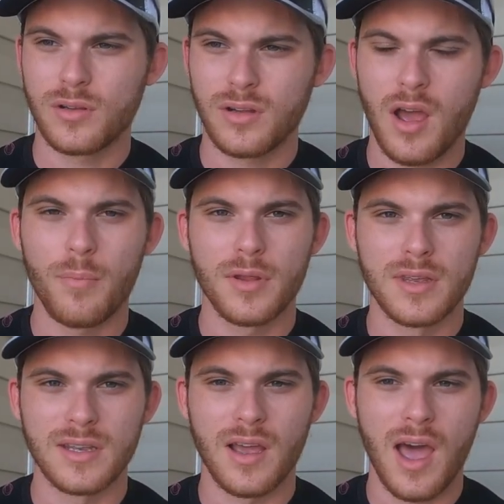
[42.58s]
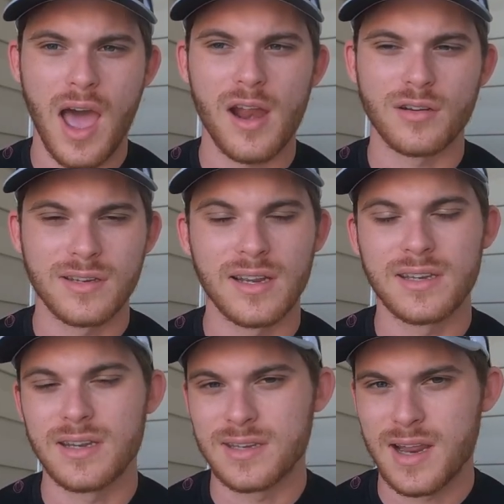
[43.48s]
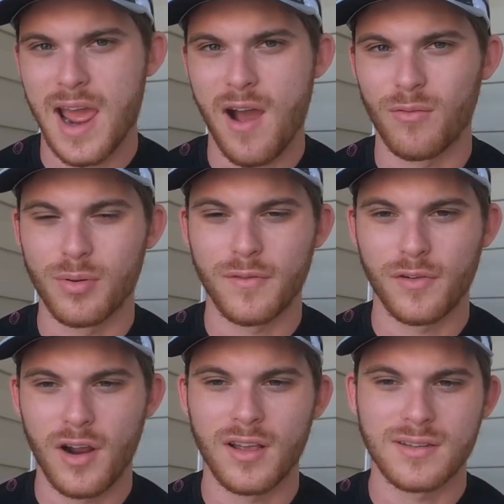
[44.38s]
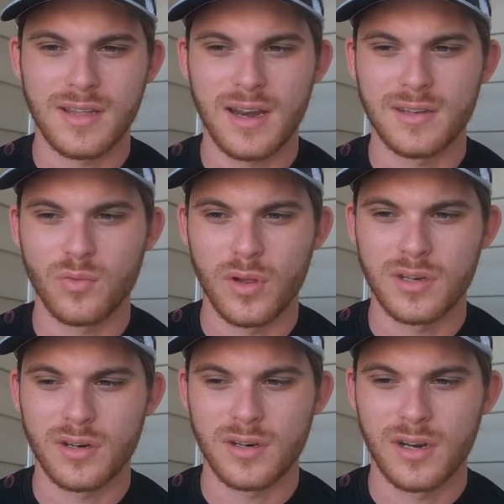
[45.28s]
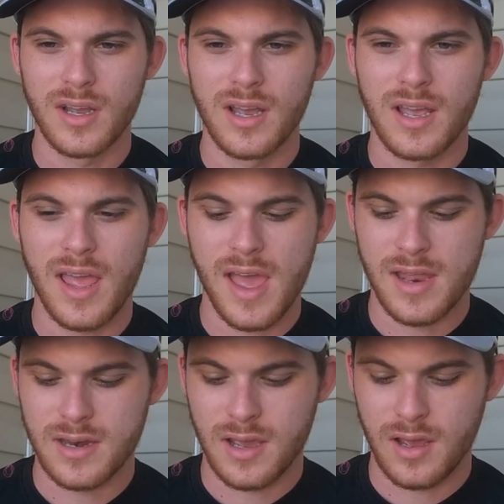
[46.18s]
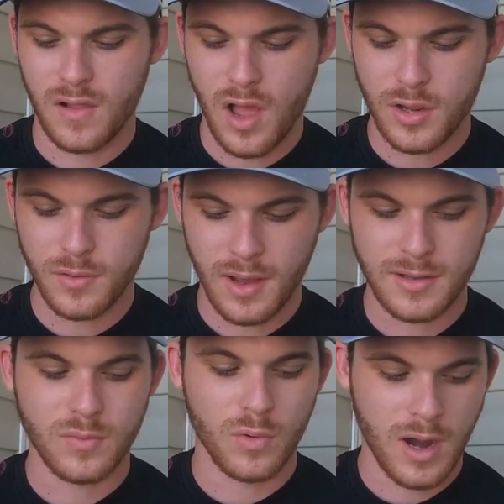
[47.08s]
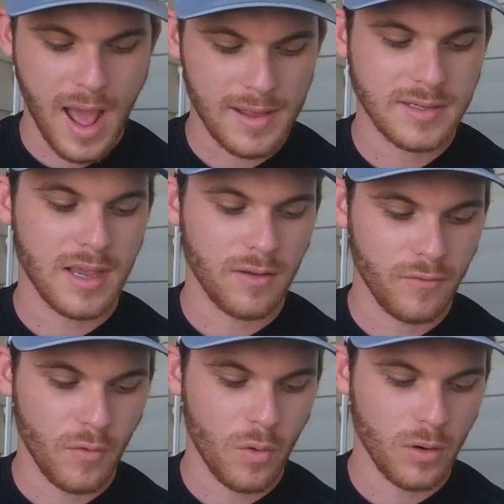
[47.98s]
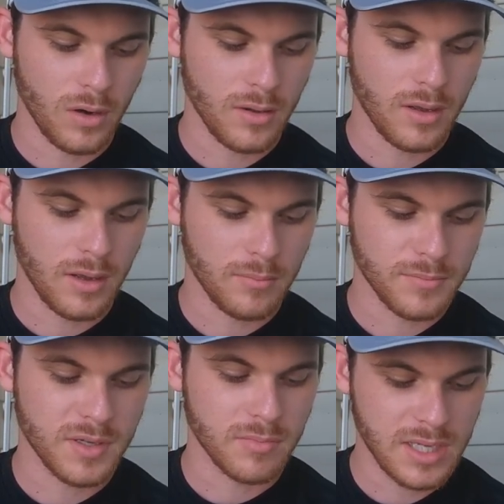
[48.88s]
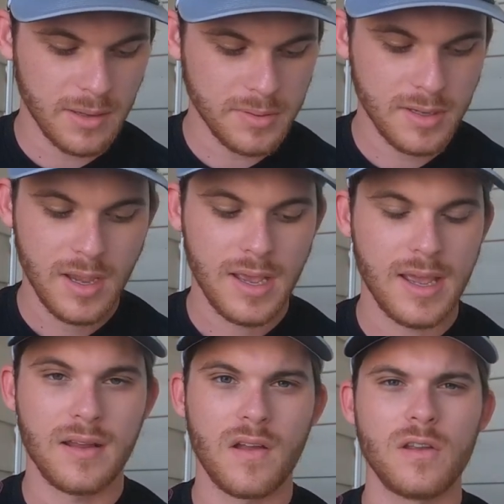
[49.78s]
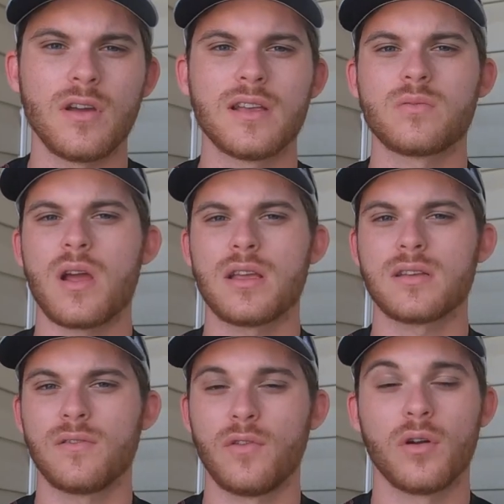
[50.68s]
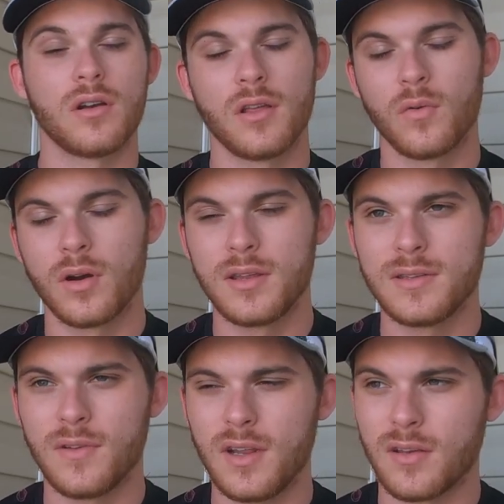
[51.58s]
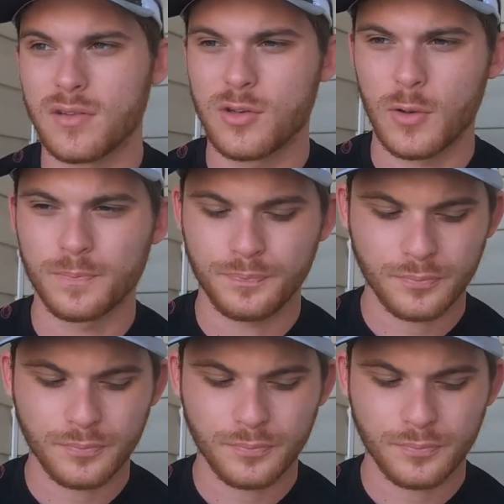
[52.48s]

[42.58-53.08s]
up in the higher 60s now, but for us that is winter, and a lot of you guys were asking for some tips, and a lot of you guys were asking for another one of these videos. So